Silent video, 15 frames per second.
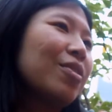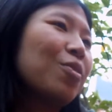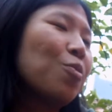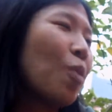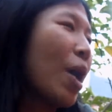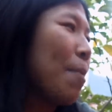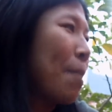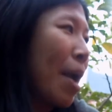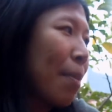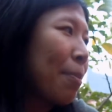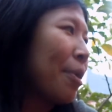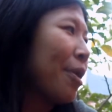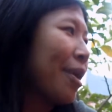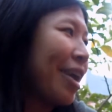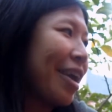one
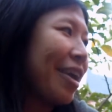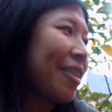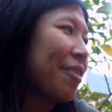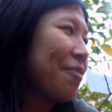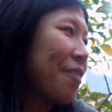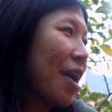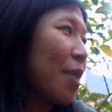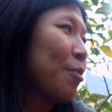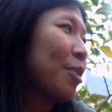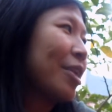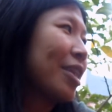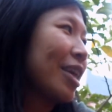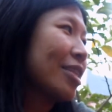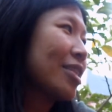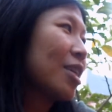member in the
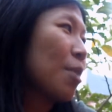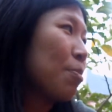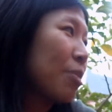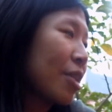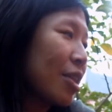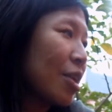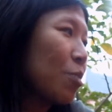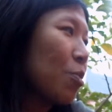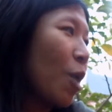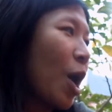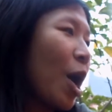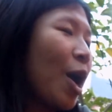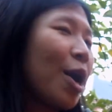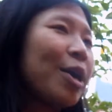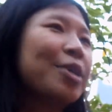family that's completely
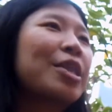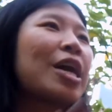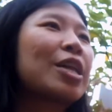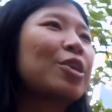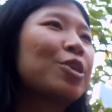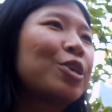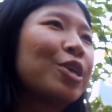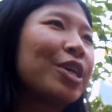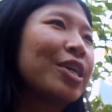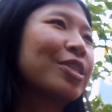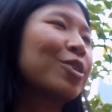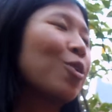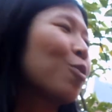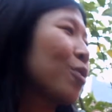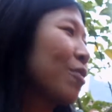raw, another
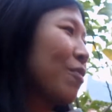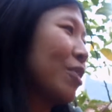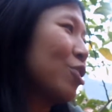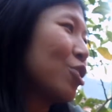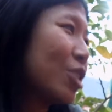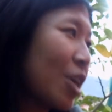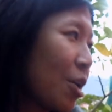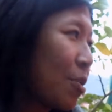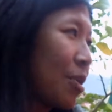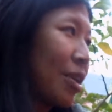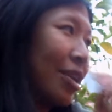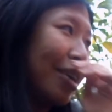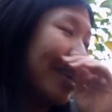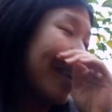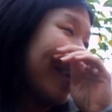is only
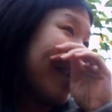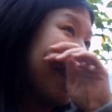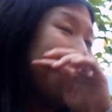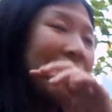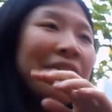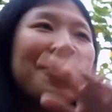vegetarian,